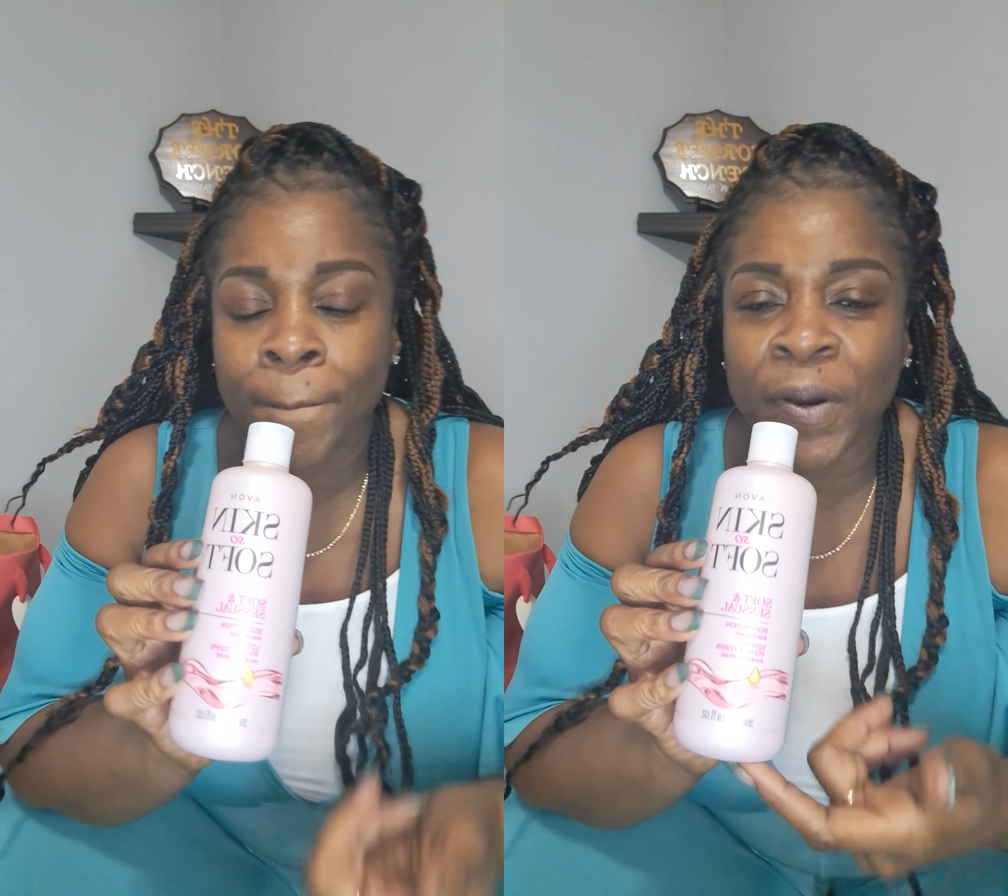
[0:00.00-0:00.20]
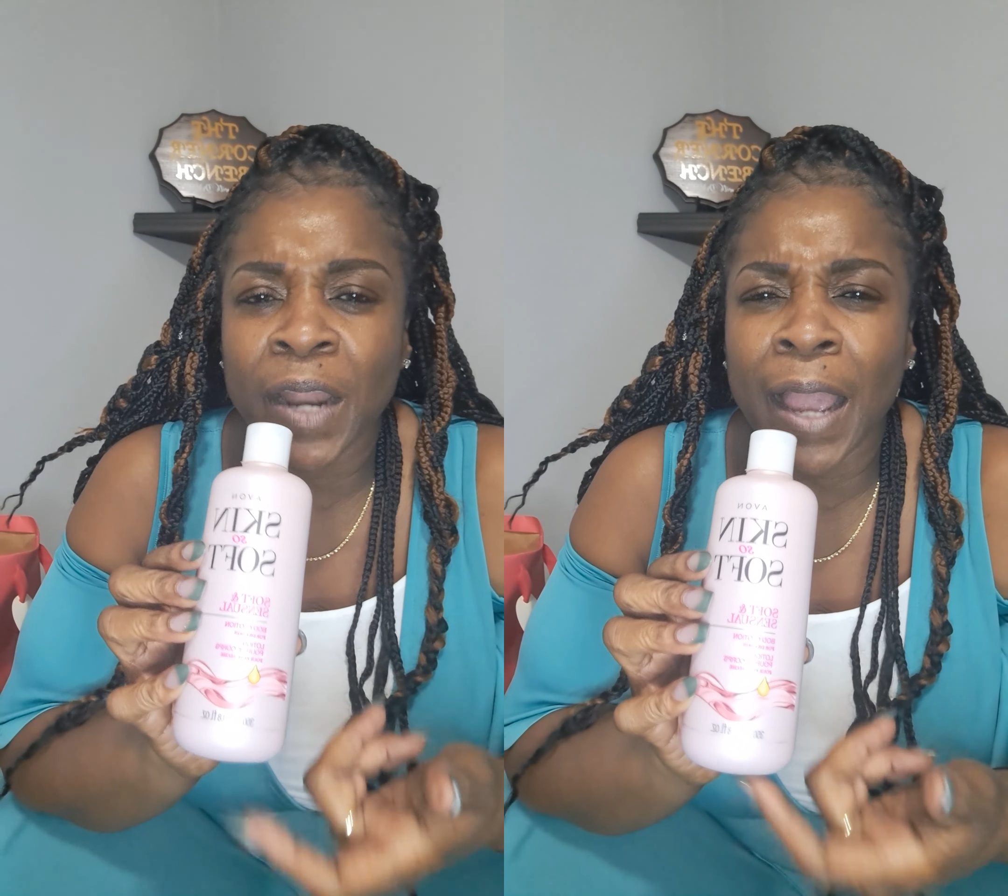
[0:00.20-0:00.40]

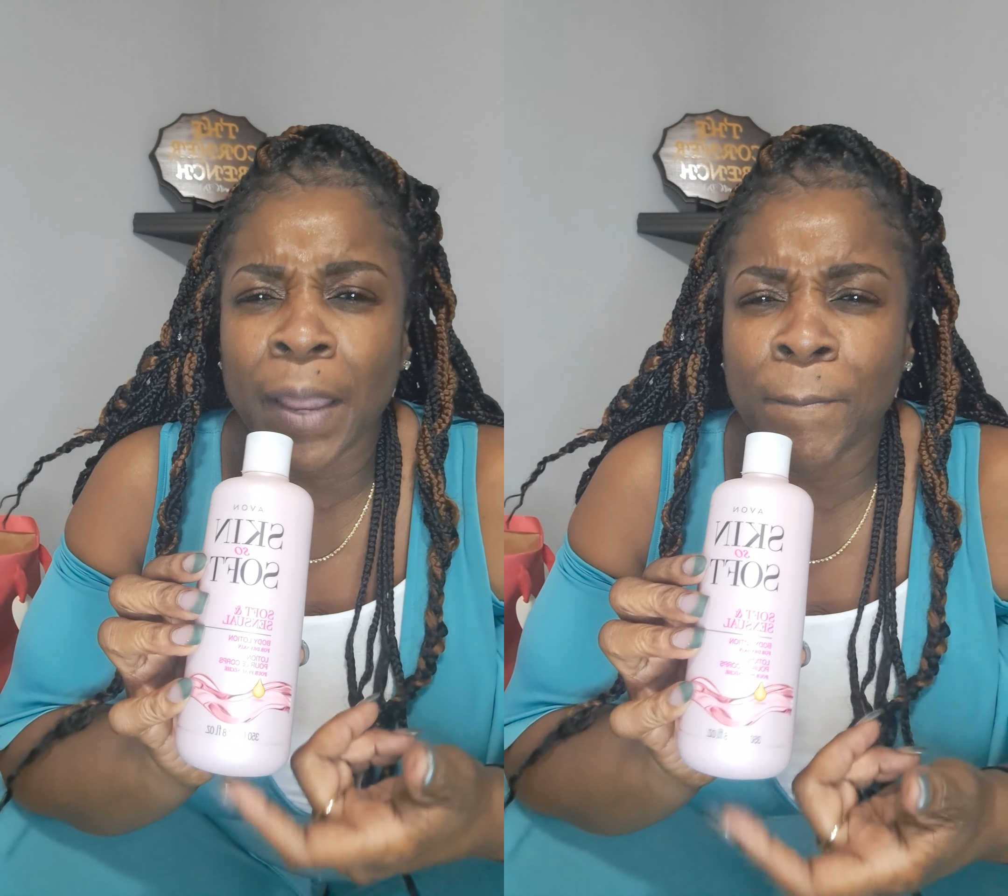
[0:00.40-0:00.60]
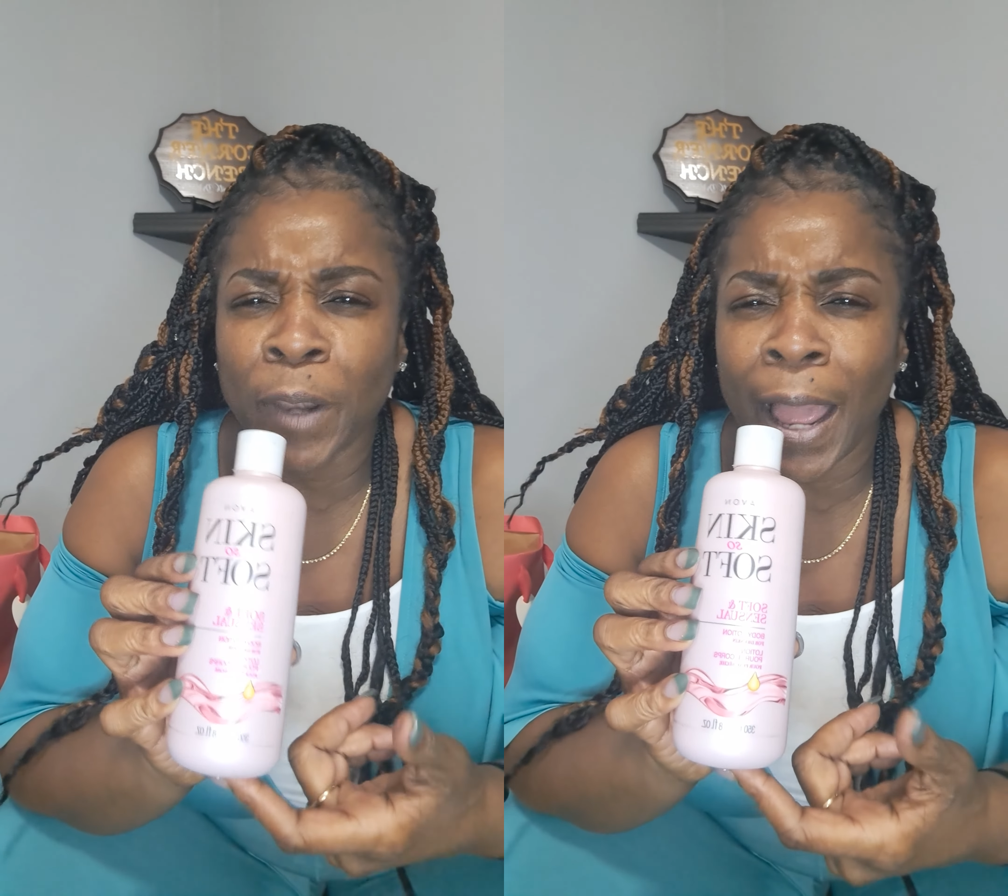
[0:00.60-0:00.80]
But I
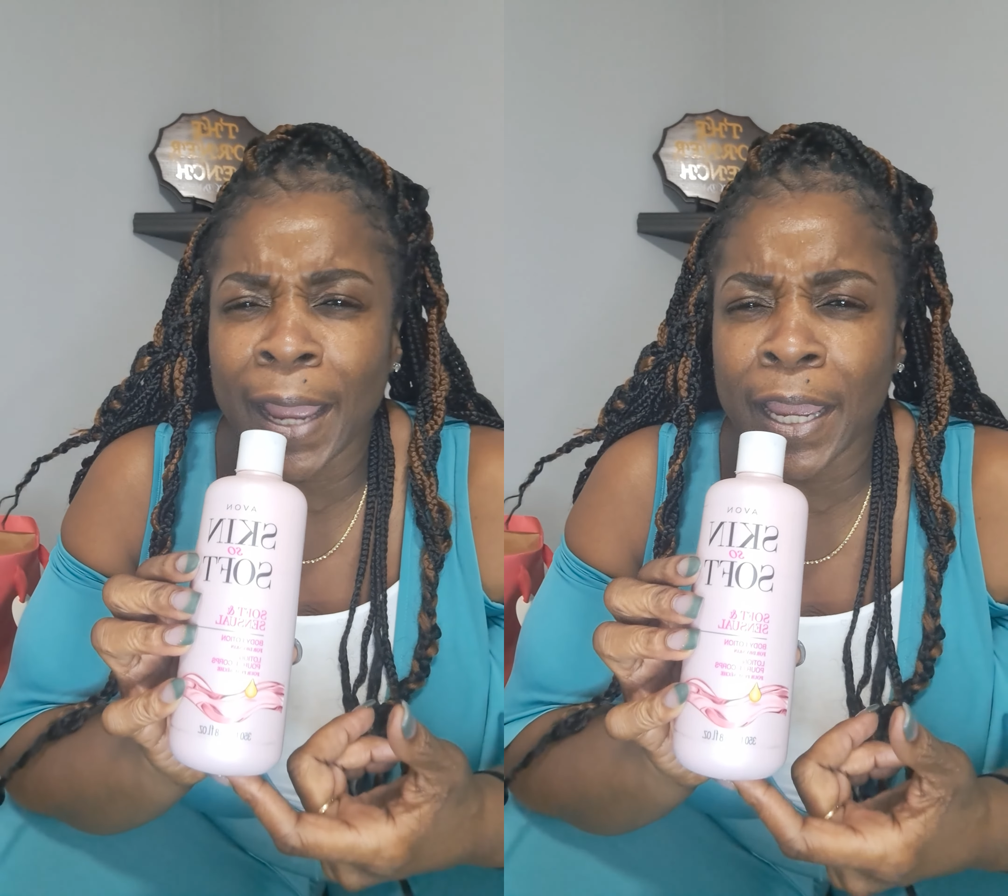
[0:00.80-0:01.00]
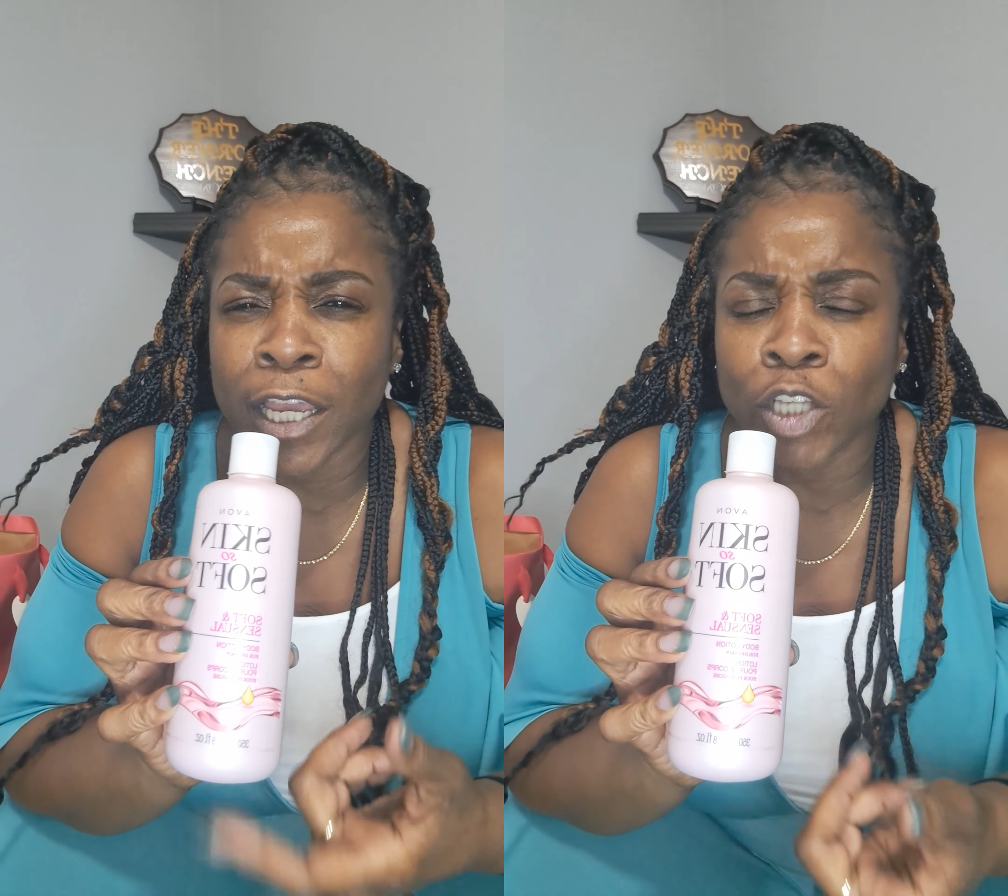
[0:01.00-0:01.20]
can apply it,